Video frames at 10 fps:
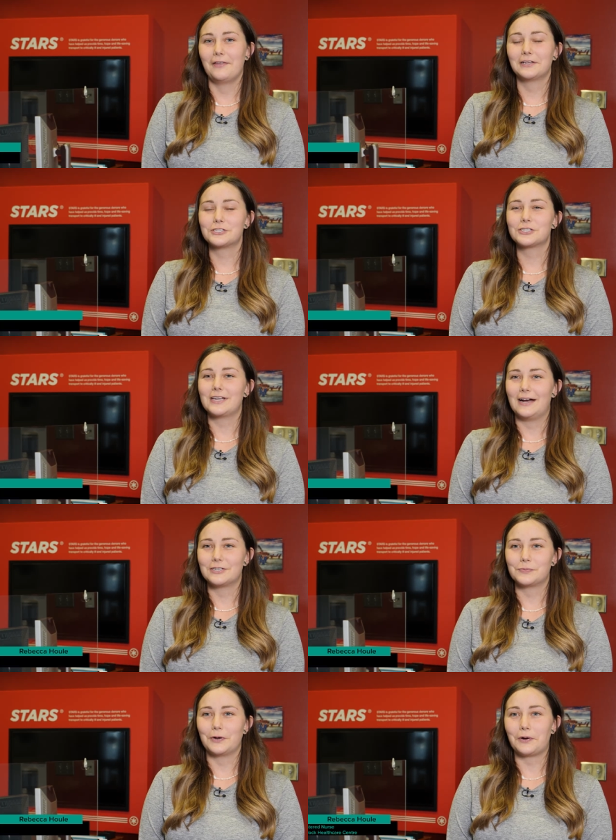I think just
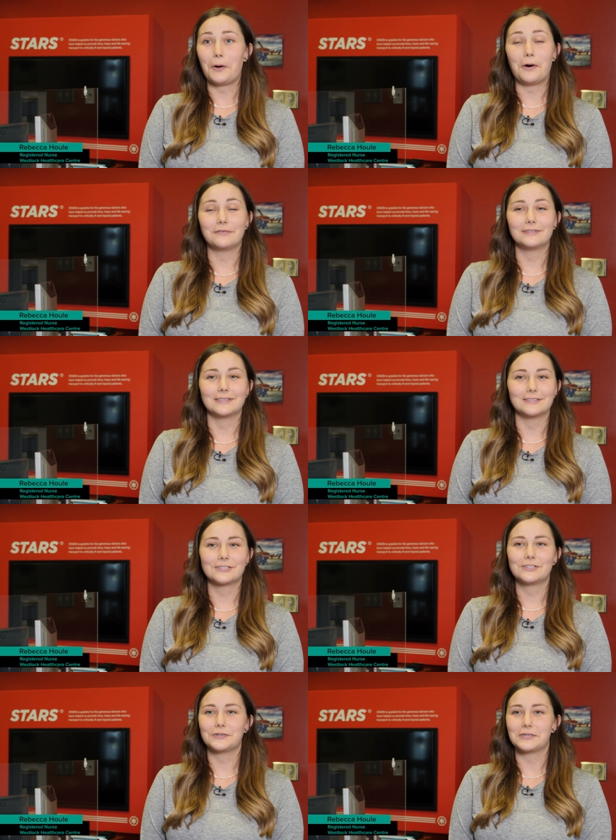adds more
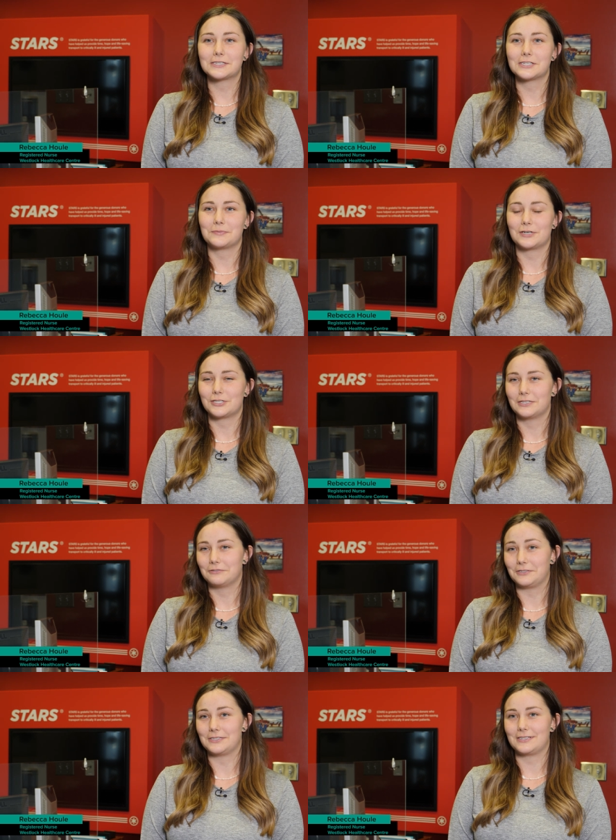confidence to us, especially in
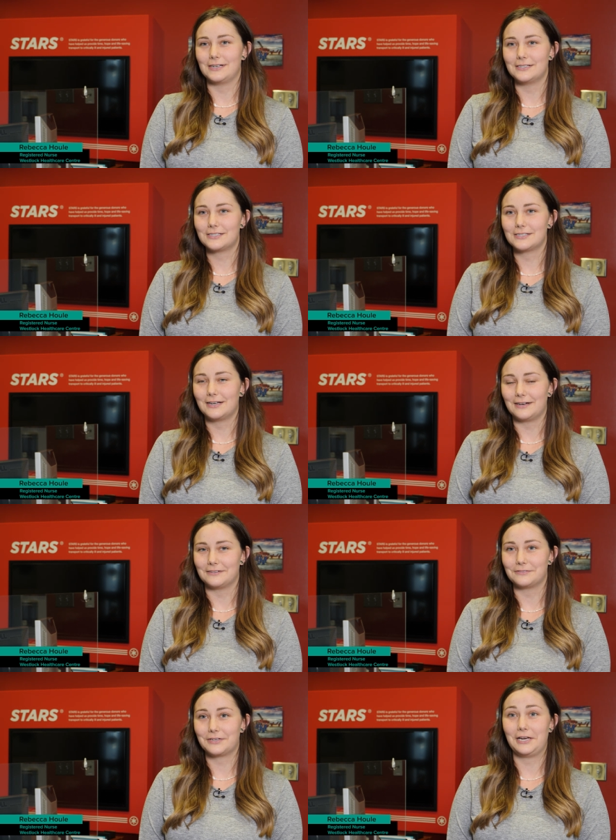rural sites. You kind
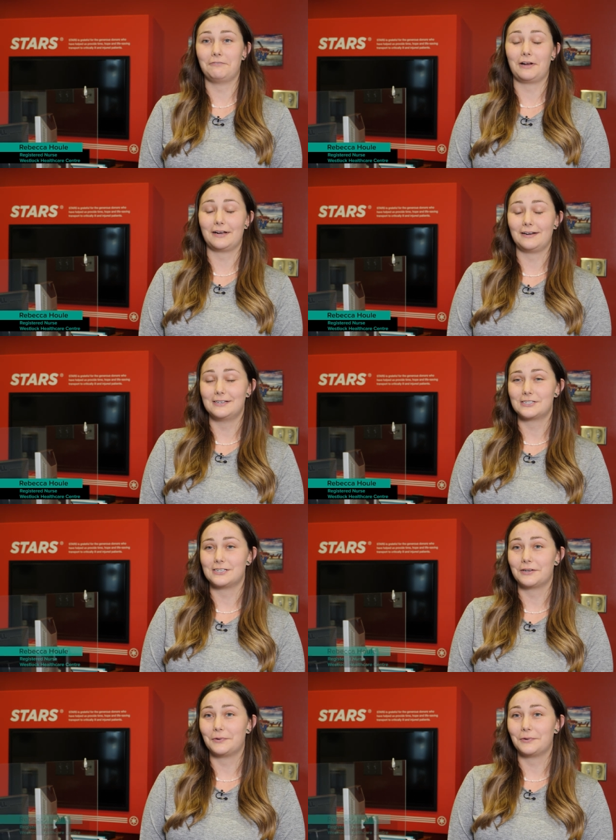of can recognize it